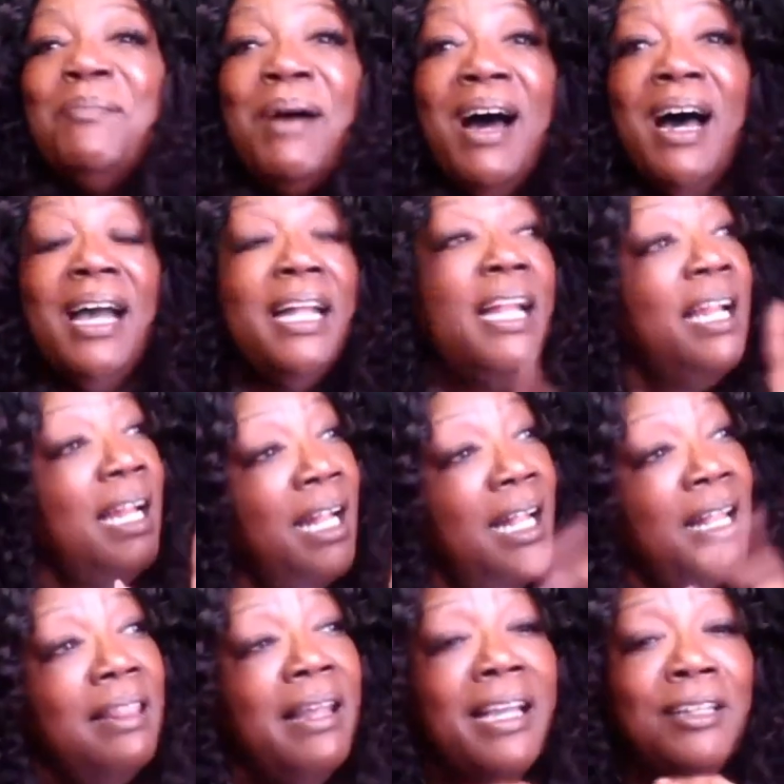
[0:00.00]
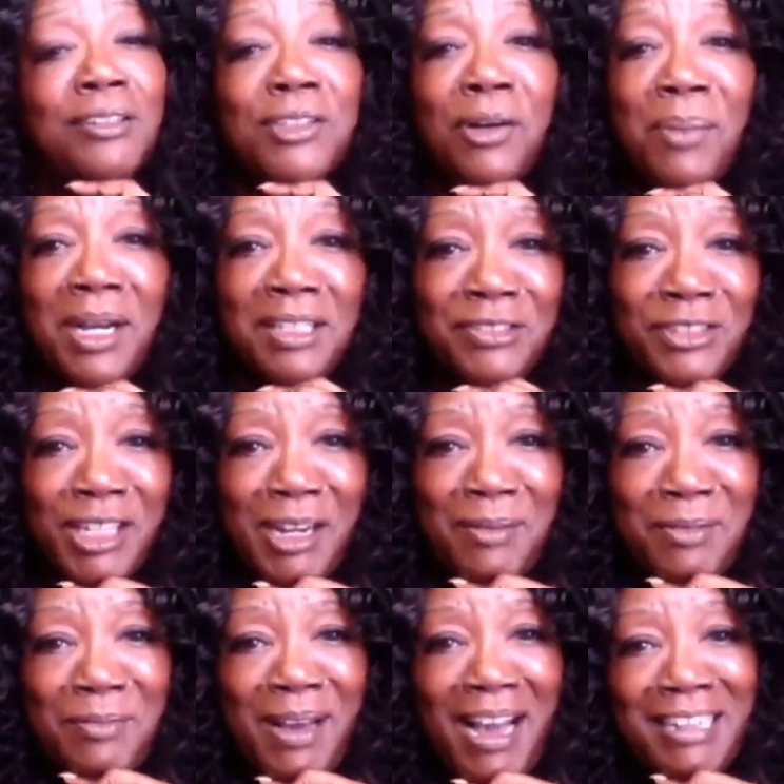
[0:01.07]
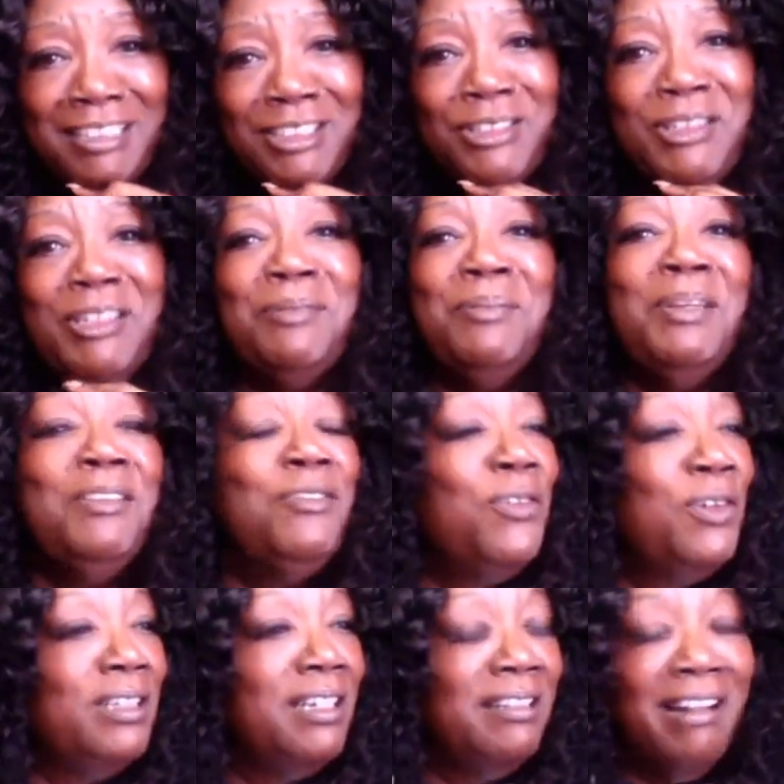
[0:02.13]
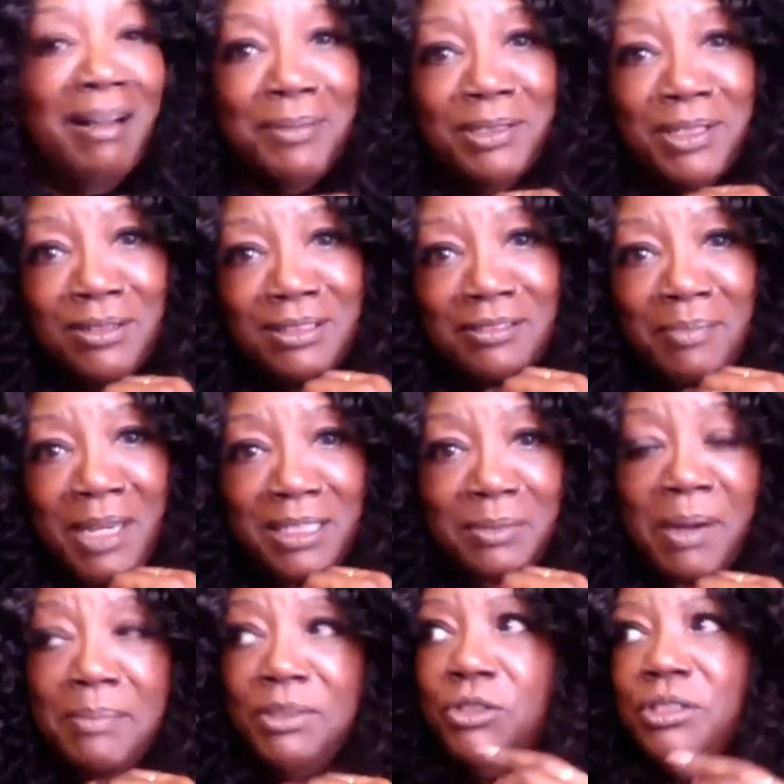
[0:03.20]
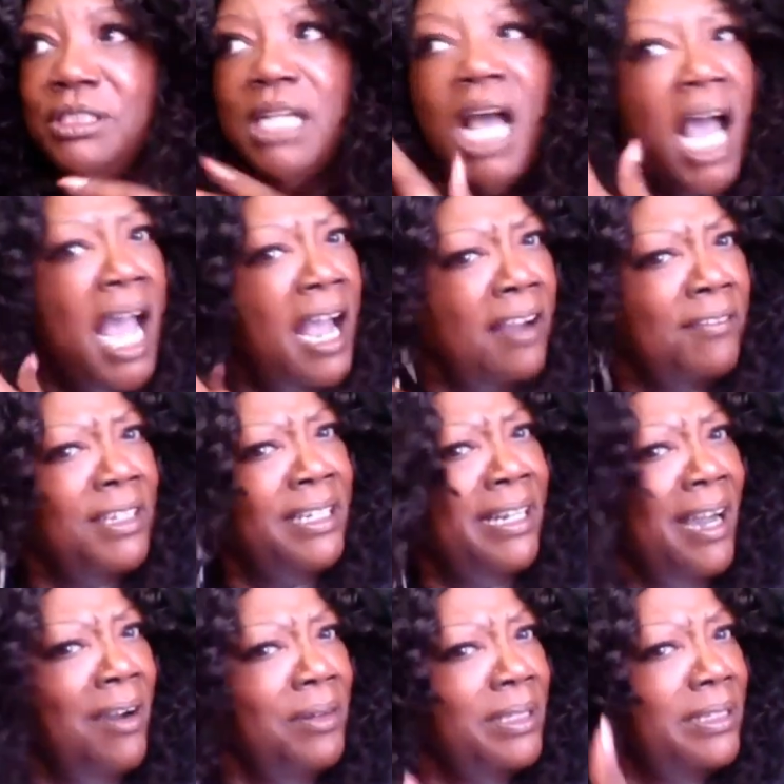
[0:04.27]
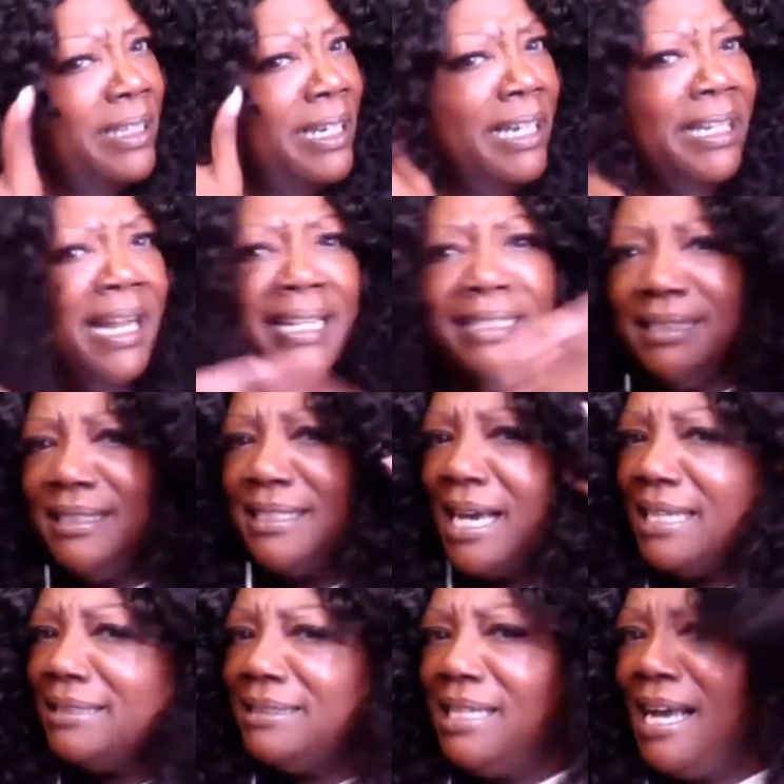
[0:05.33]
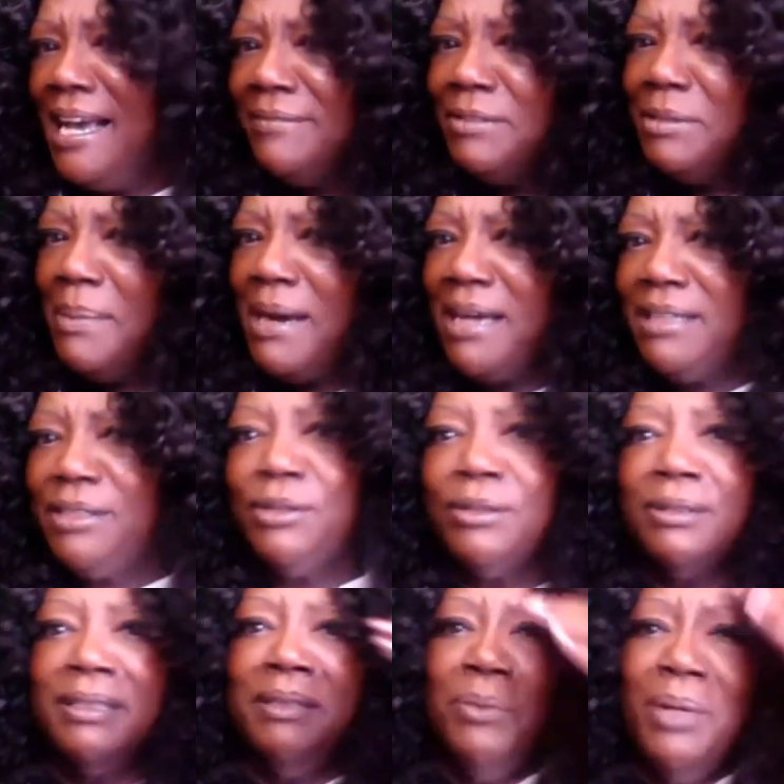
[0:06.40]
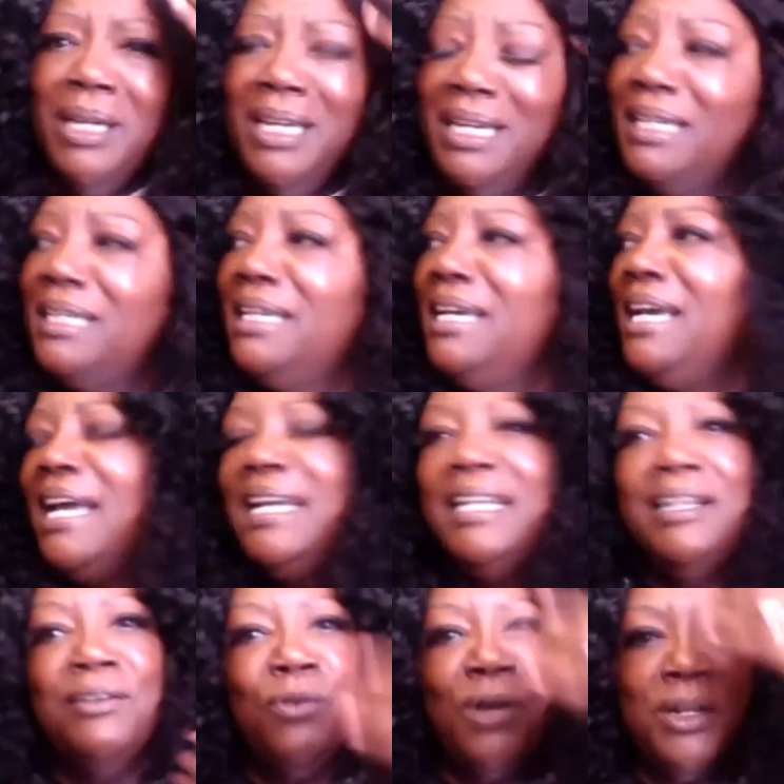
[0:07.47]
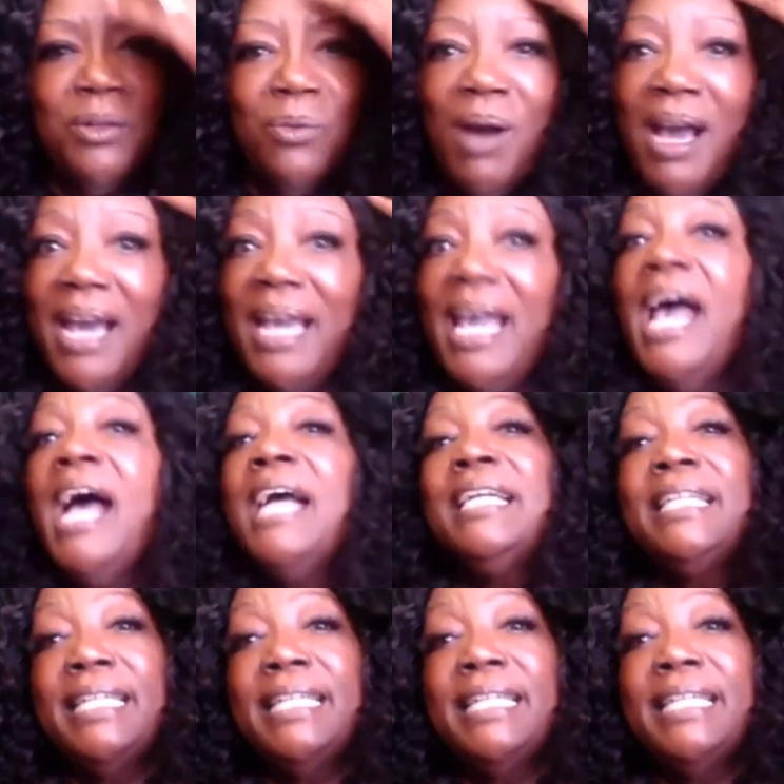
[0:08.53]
But thank you so much for coming back and joining me for another episode of Mains by Maturish. Every now and then I have to buy a curly wig and give one away.